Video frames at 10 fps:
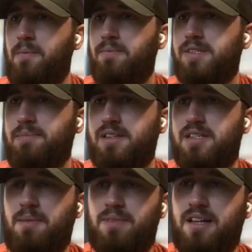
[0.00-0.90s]
some
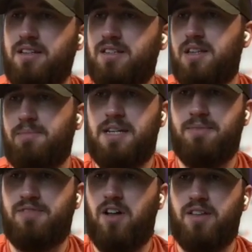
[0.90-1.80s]

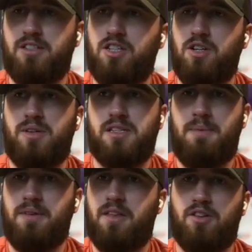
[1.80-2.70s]
teams fall into is
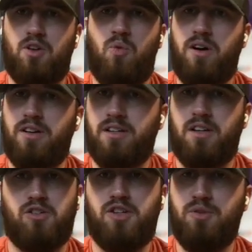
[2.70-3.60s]
maybe they'll do 1
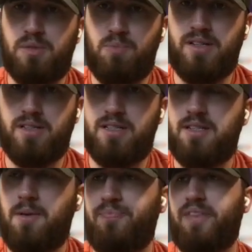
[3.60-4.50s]
or 2
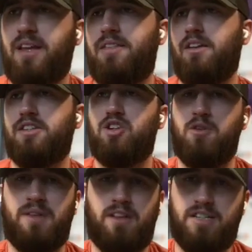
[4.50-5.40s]
sprints. They'll
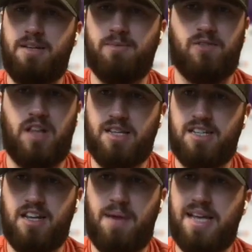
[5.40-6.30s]
determine their team's
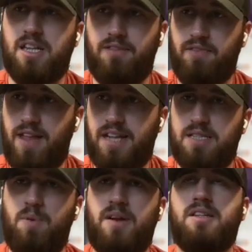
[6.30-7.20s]
velocity based off of that
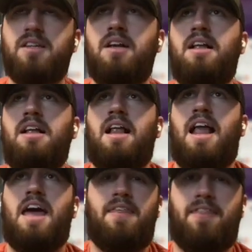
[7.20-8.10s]
sprint,
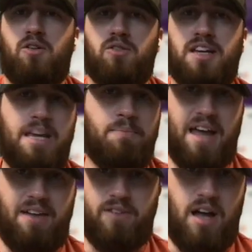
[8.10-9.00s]
and then they'll keep
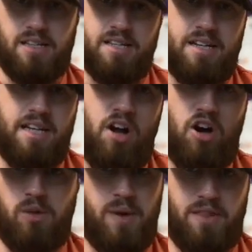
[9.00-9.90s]
that velocity
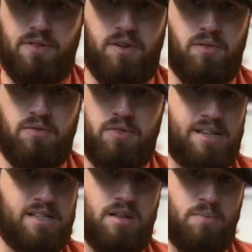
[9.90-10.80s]
all the way through the
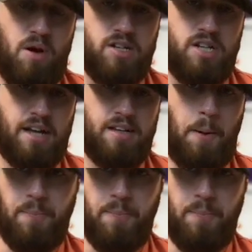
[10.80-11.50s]
rest of the project.